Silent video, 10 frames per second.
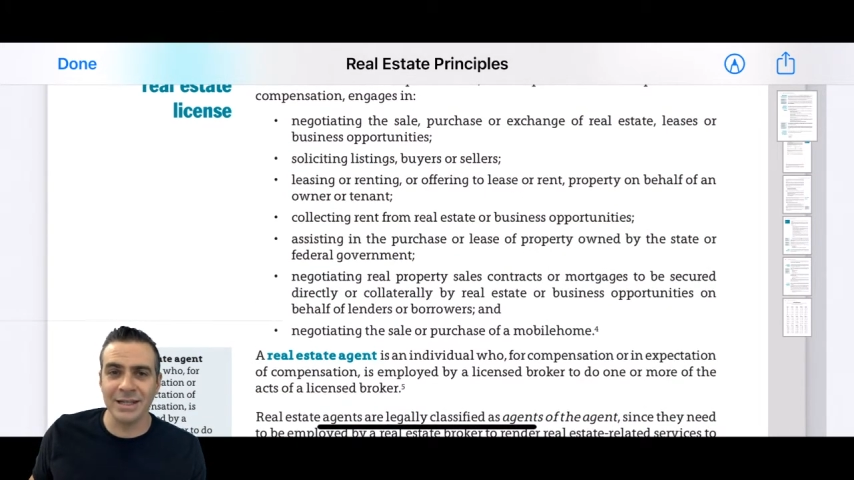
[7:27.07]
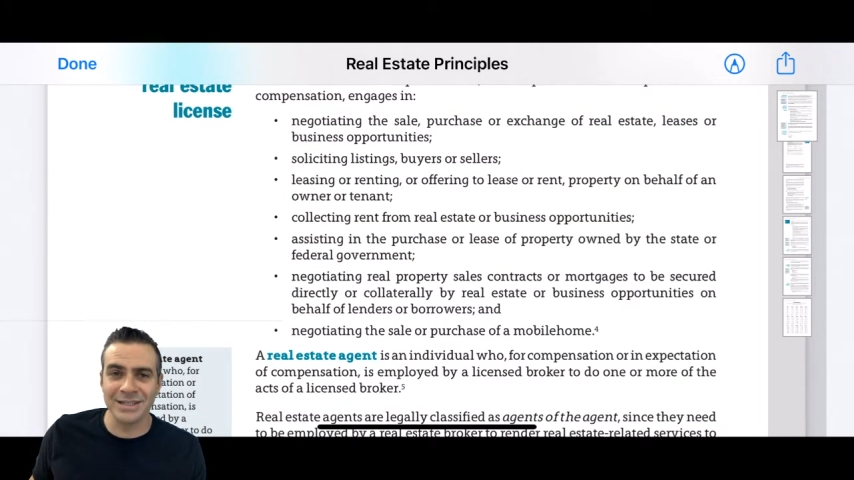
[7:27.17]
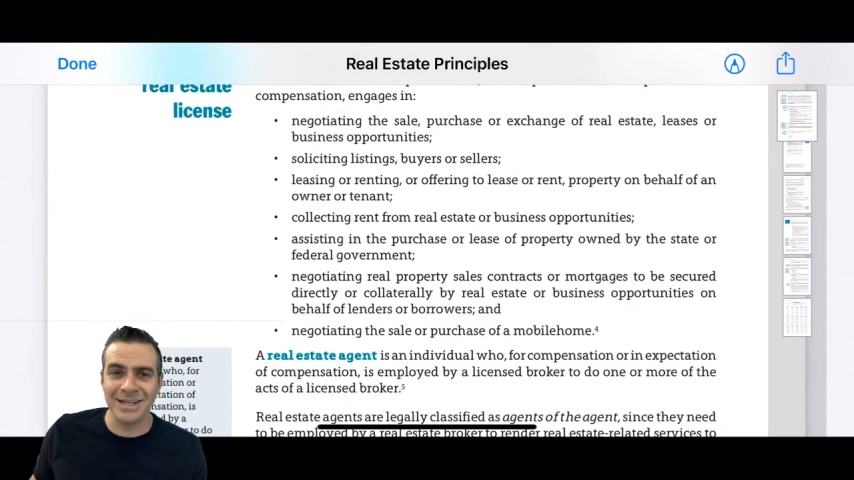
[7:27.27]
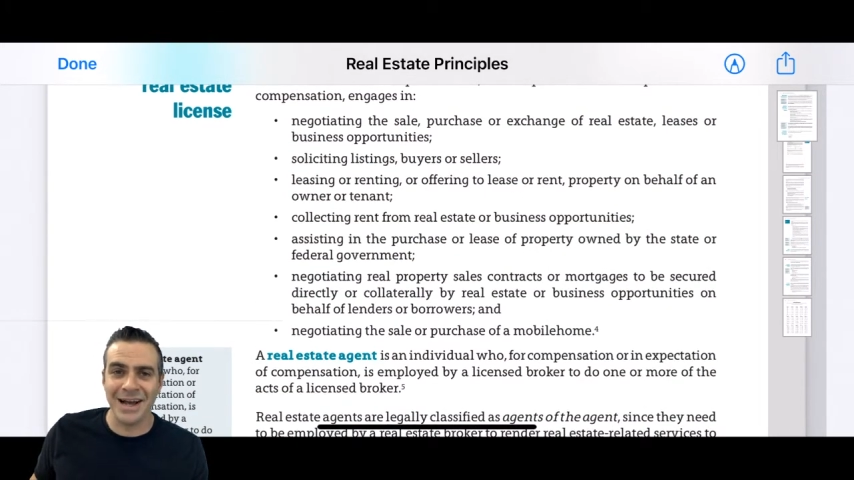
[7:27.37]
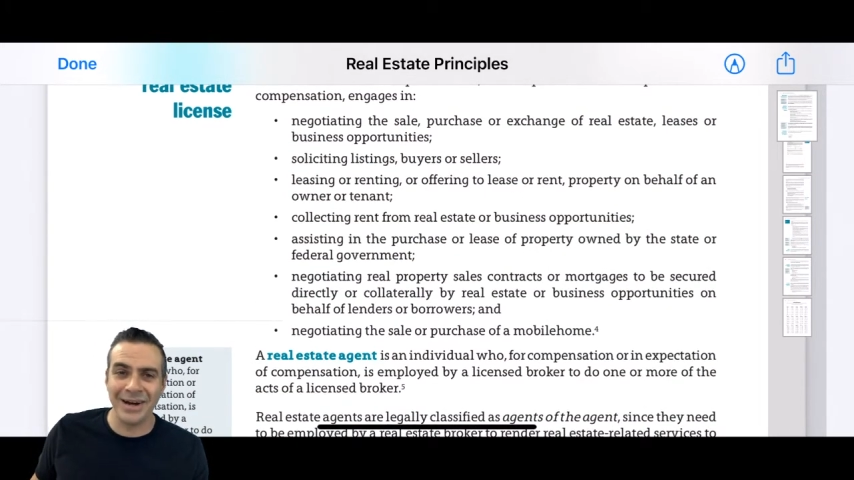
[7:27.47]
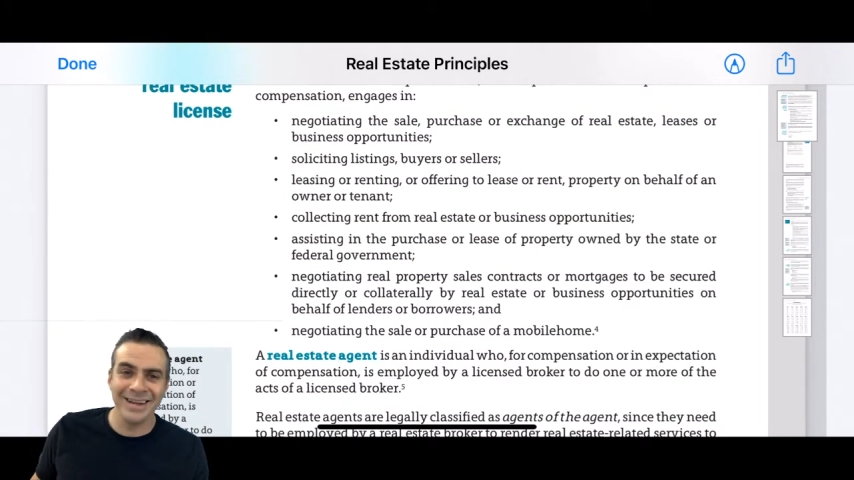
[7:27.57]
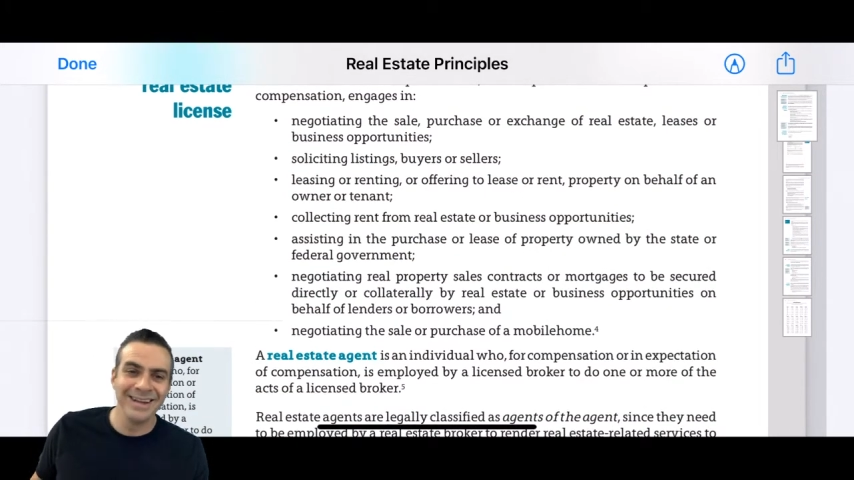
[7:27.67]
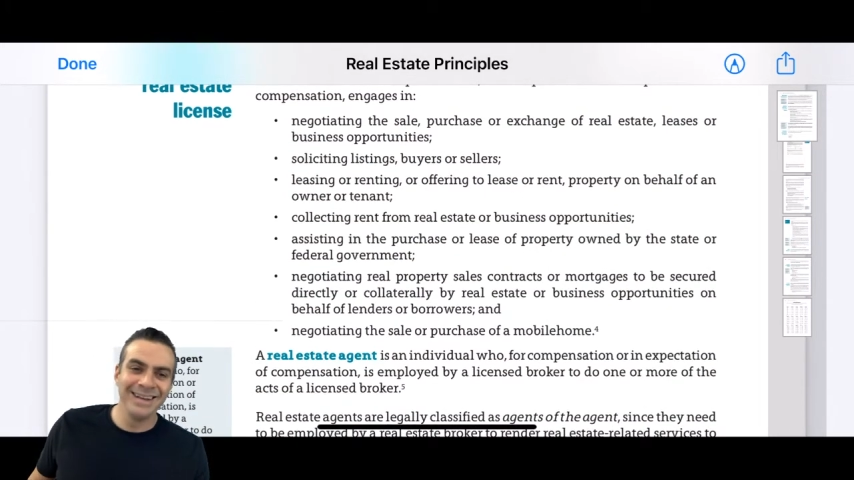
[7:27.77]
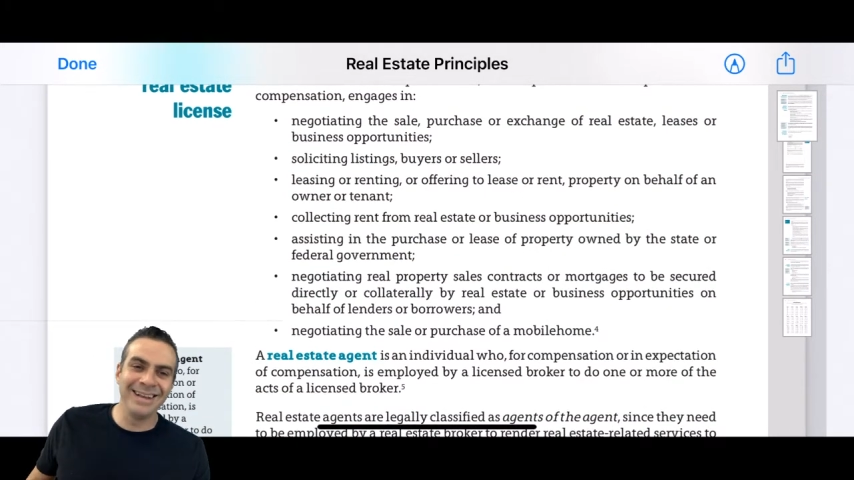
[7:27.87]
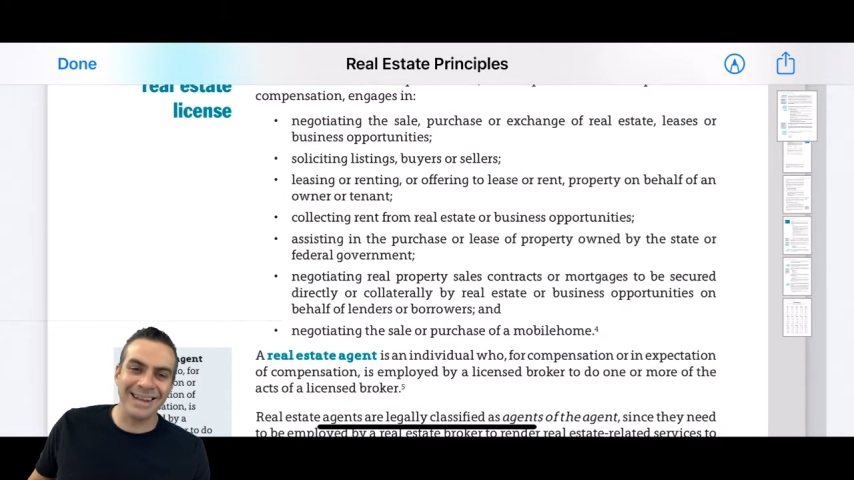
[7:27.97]
That's
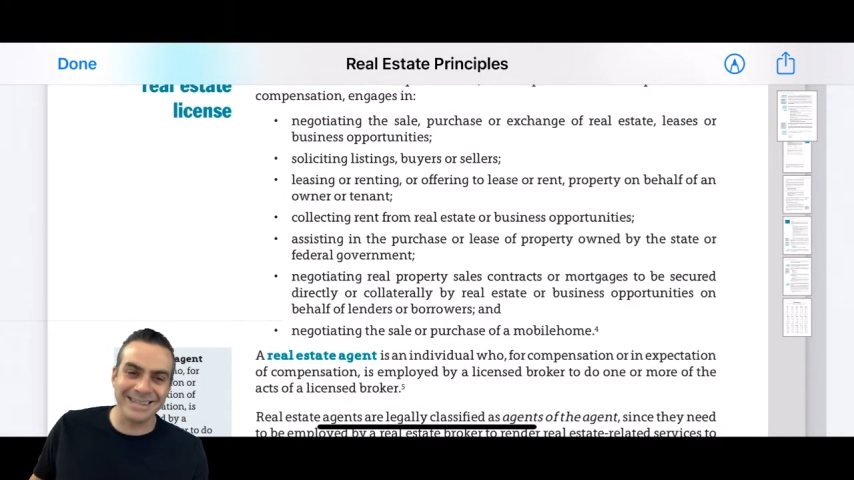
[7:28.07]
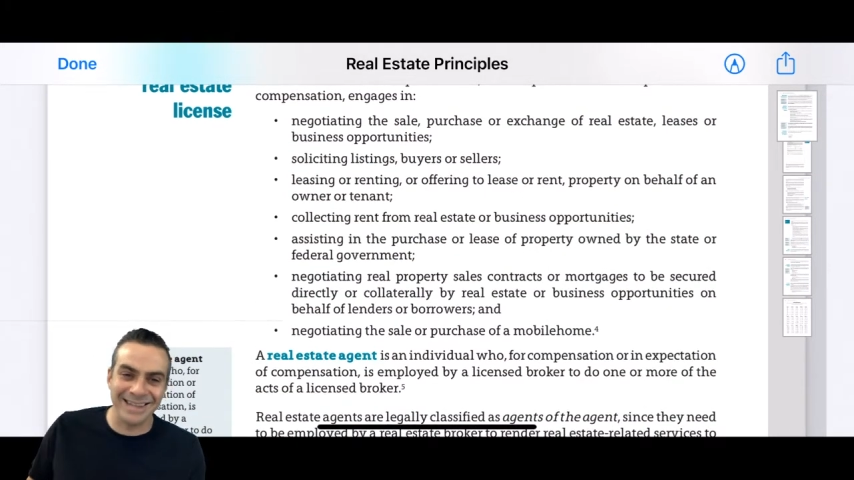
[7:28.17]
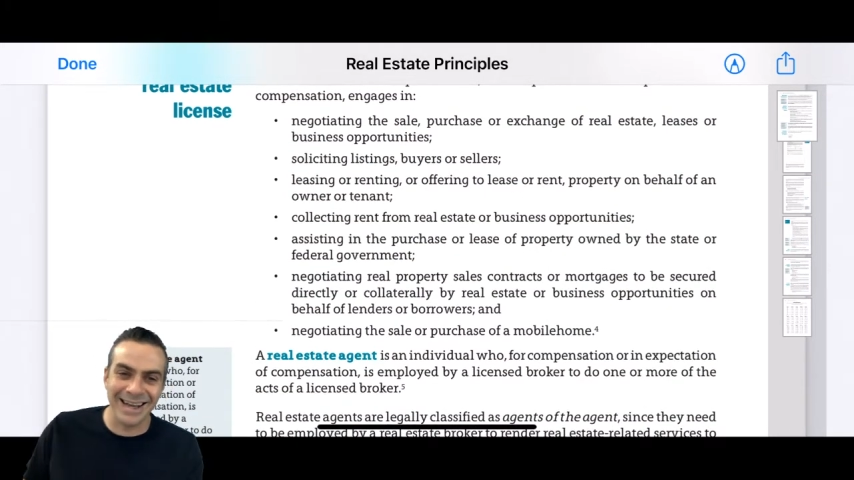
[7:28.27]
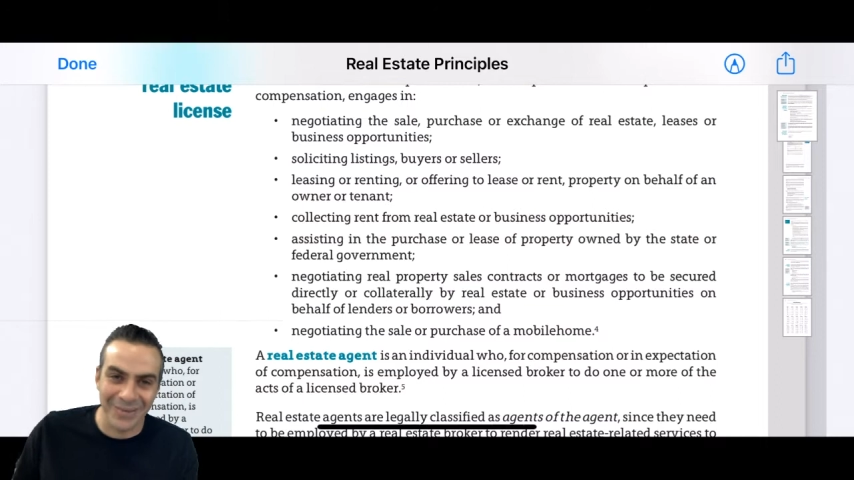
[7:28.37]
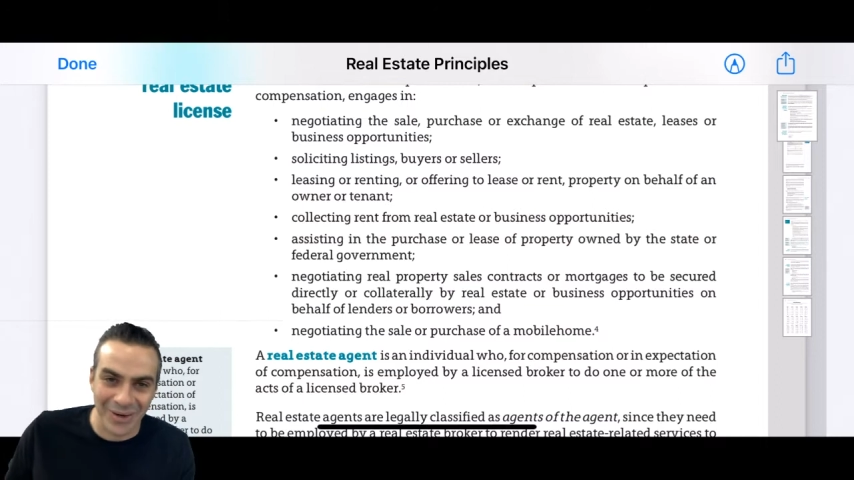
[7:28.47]
not